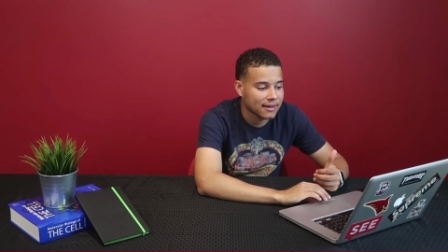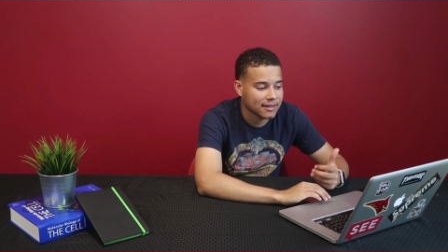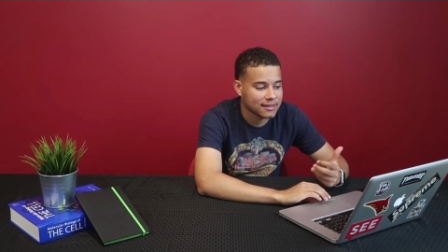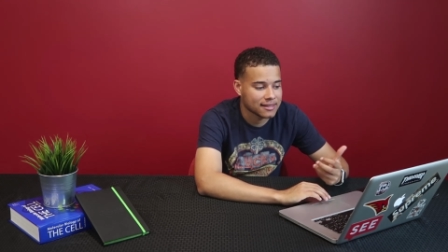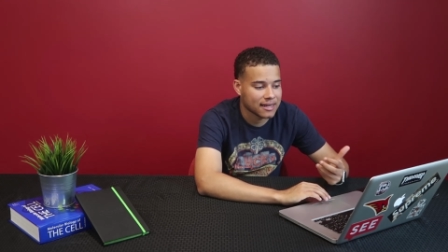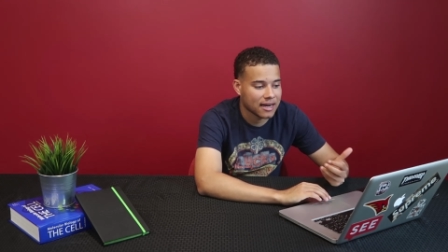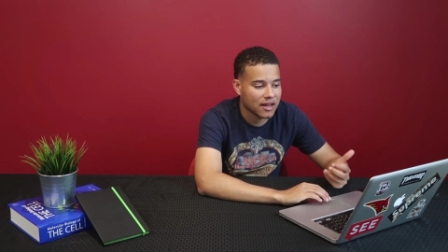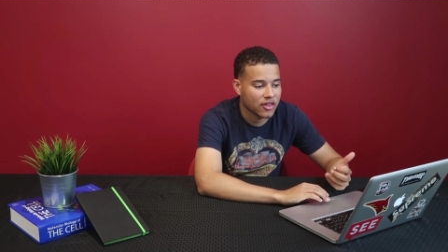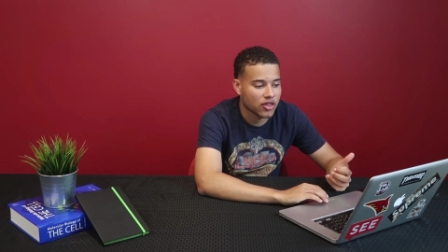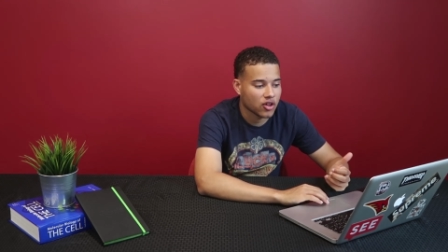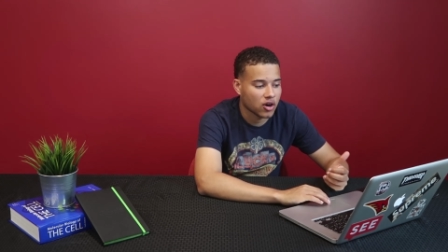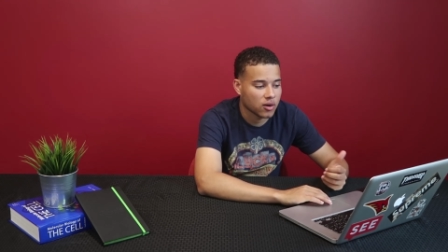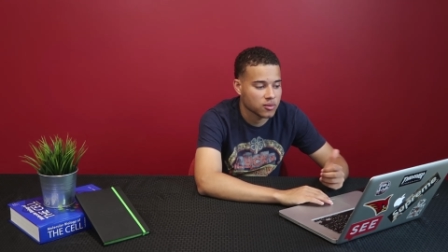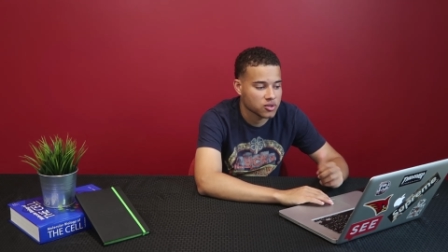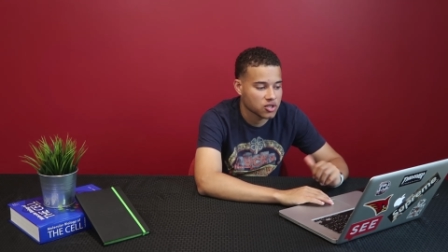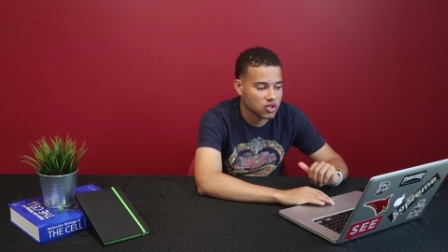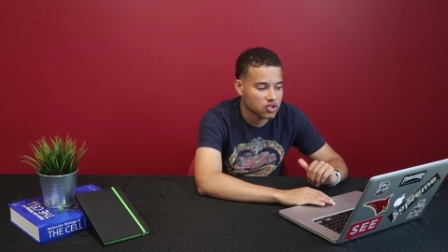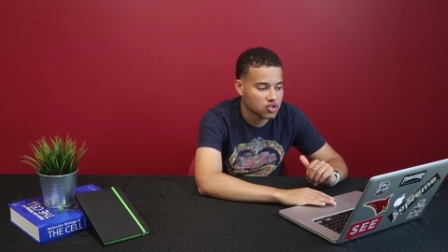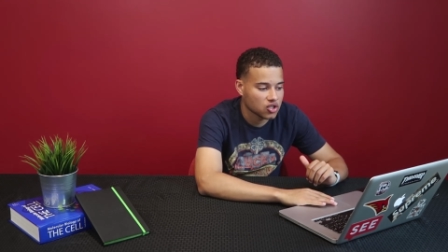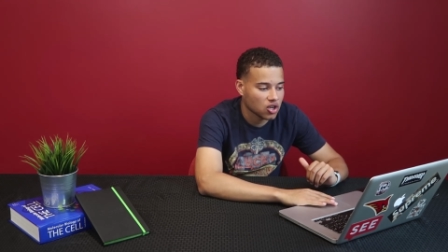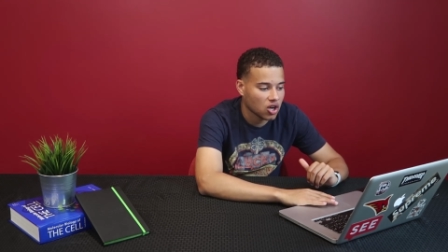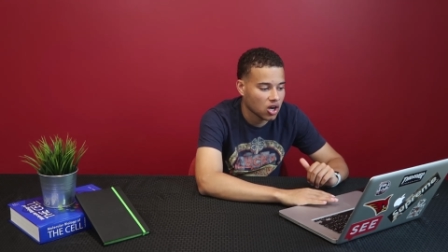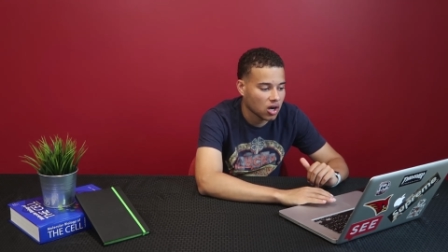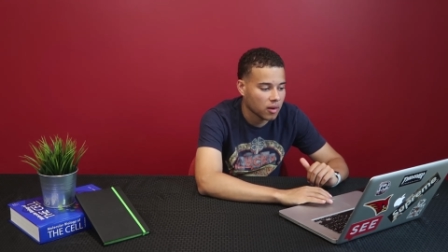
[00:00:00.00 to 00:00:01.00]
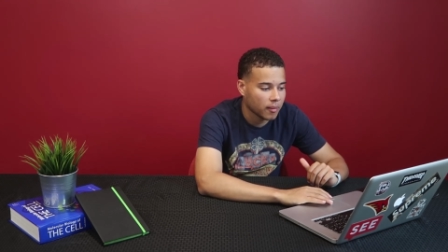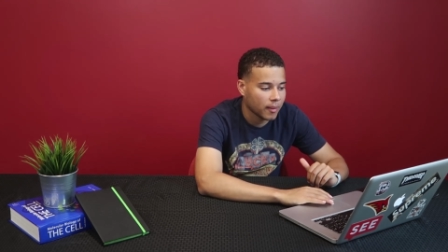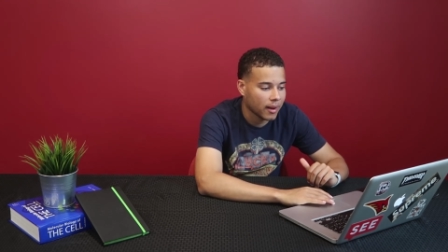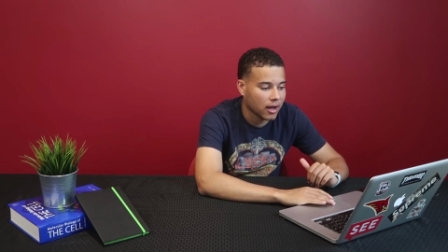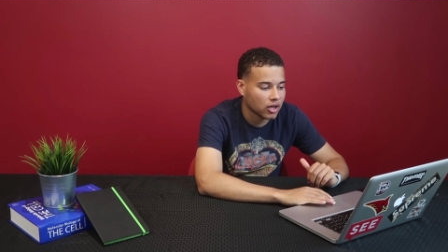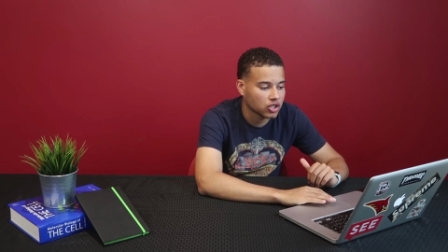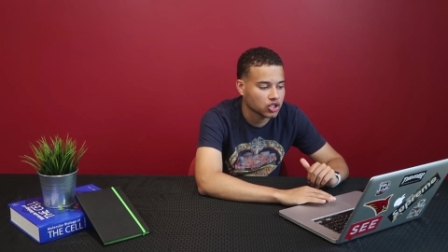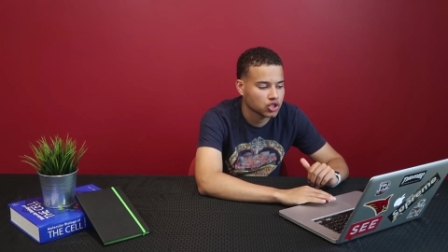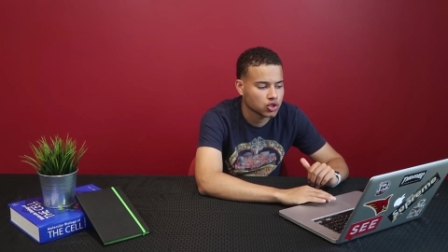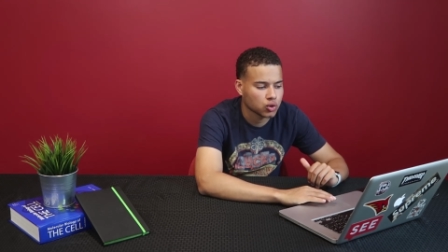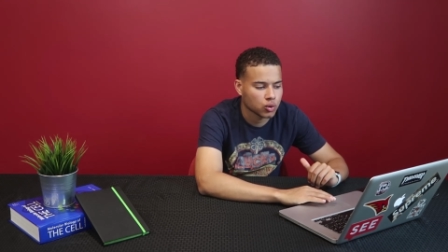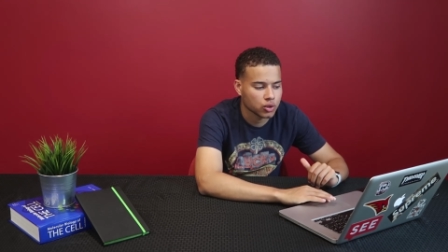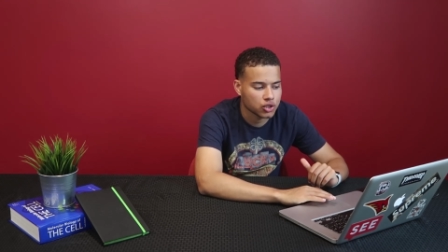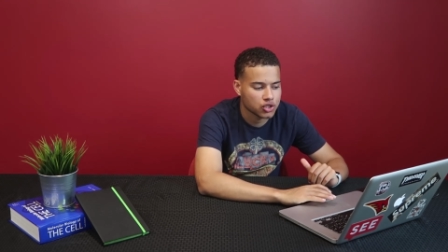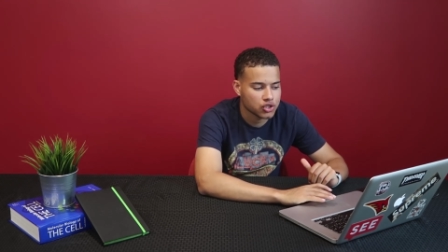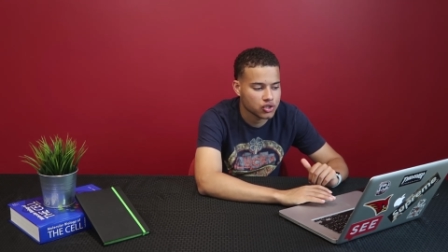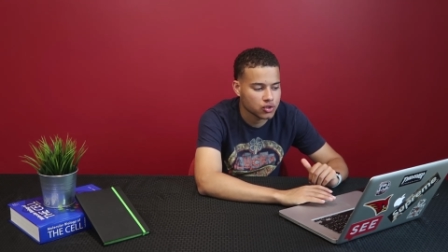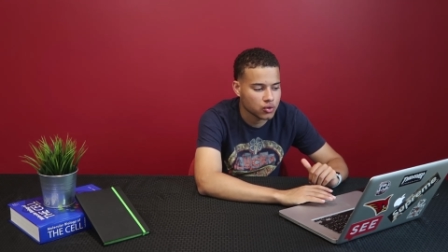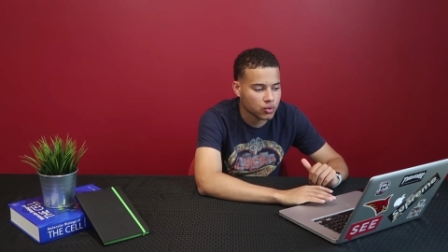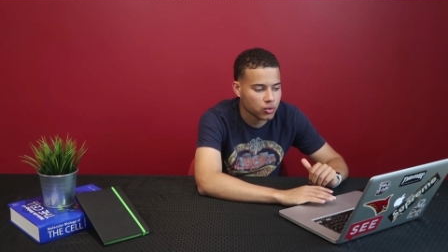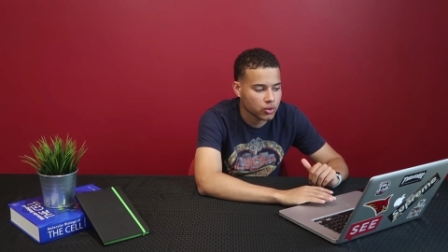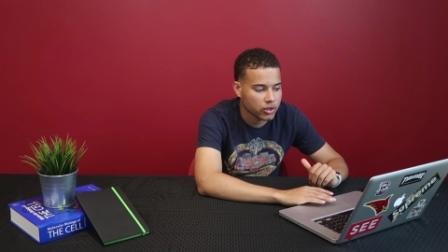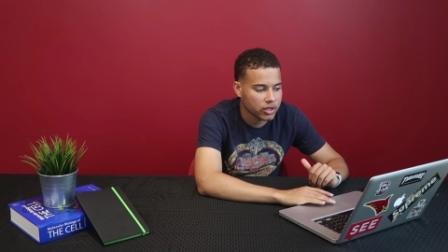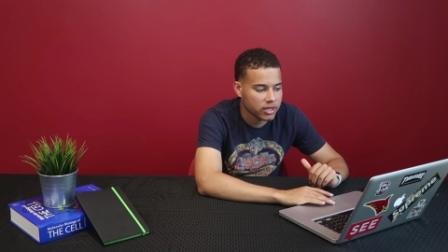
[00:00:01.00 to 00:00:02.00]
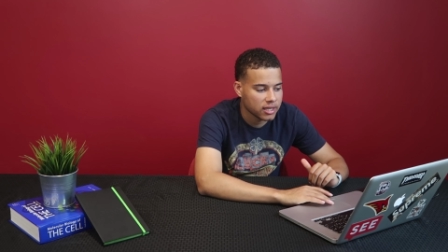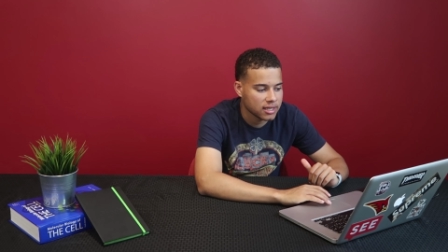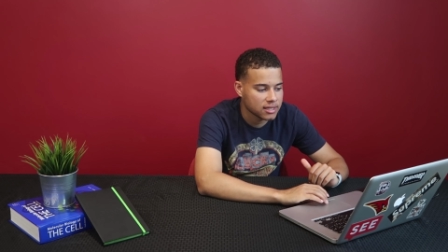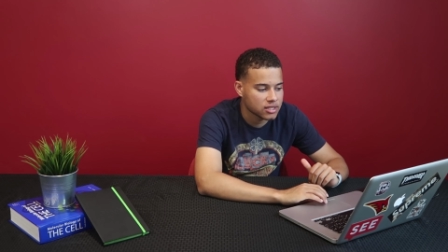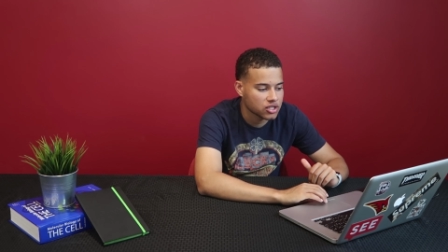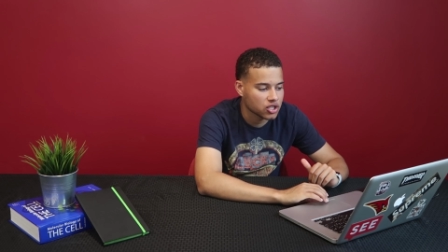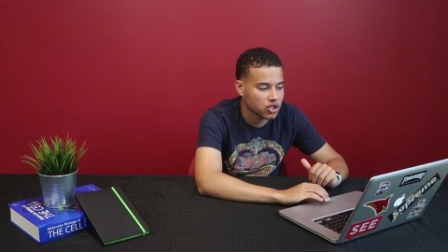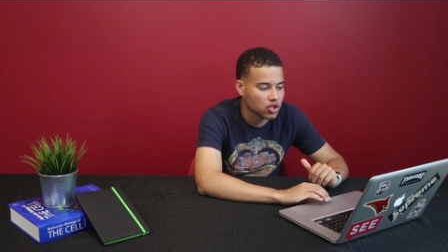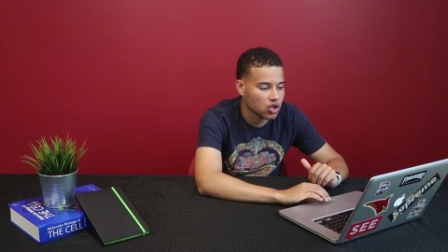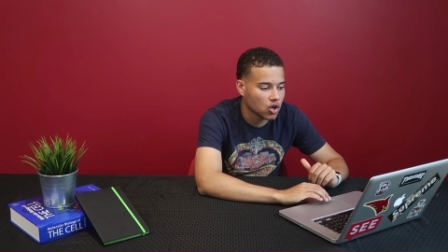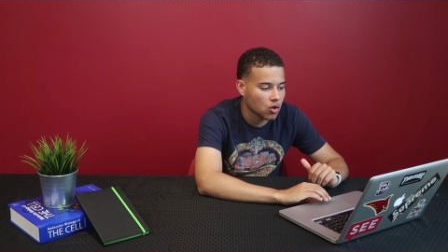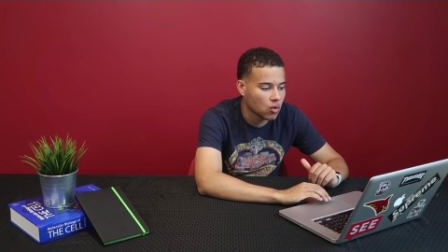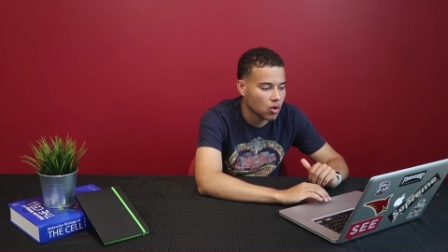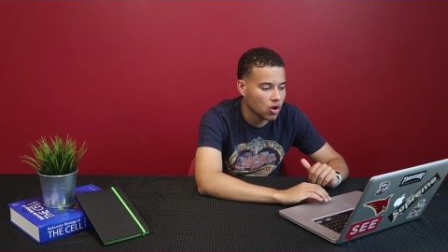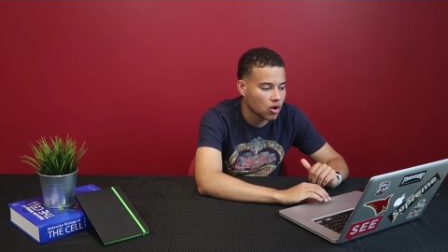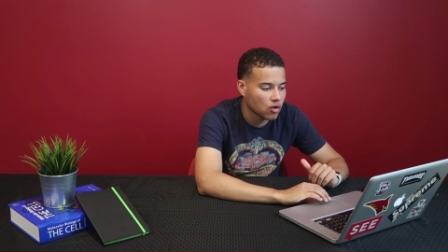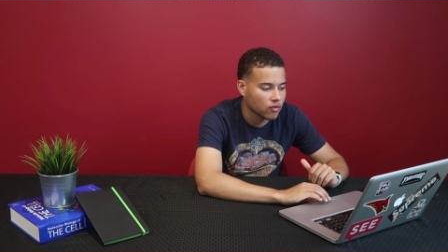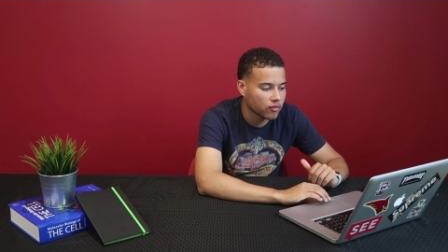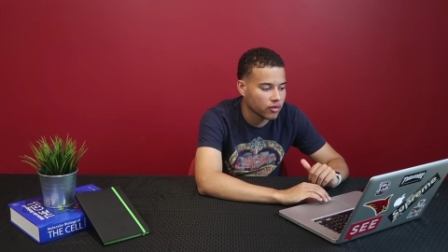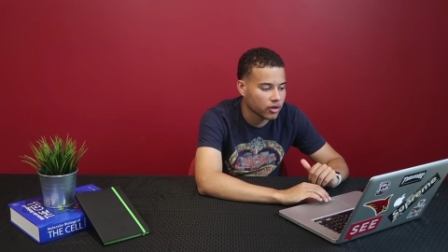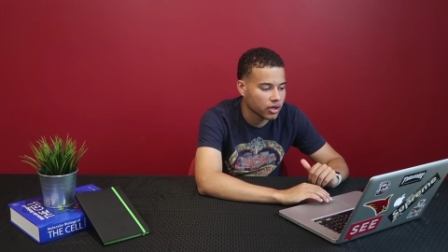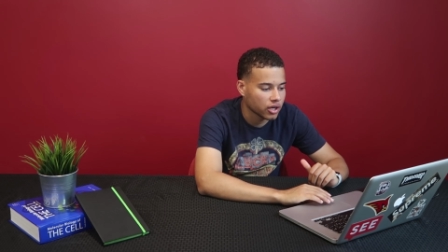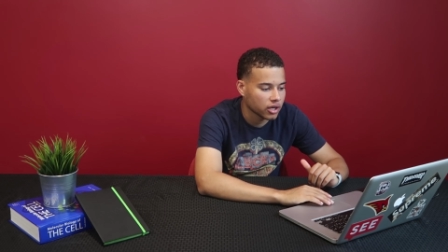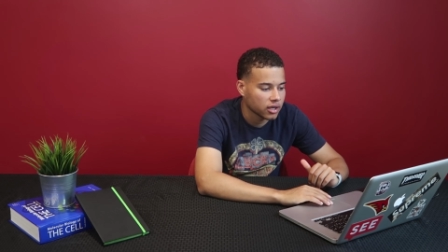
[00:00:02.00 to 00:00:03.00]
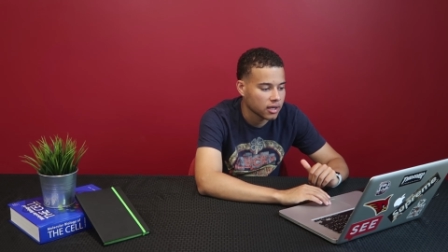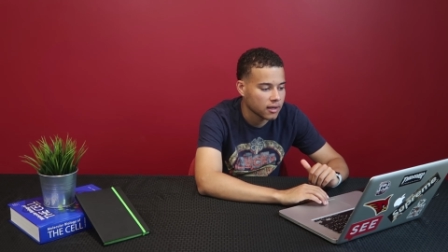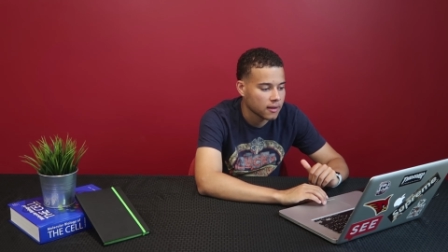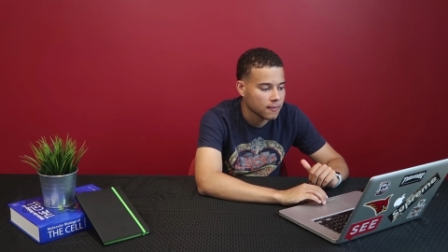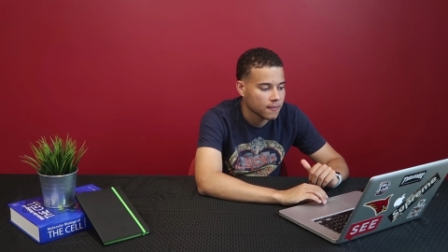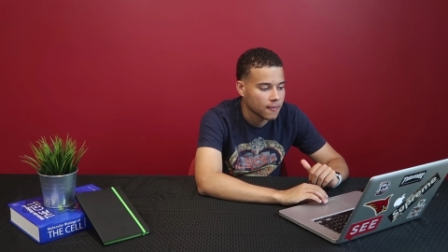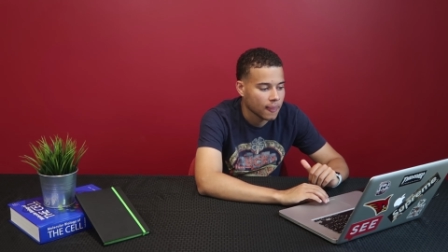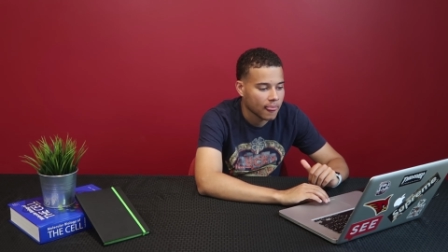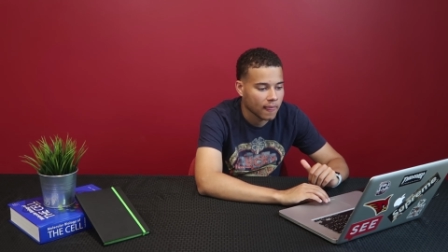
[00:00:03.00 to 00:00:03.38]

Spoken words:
things that I thought I was going to talk about, short stories to go over,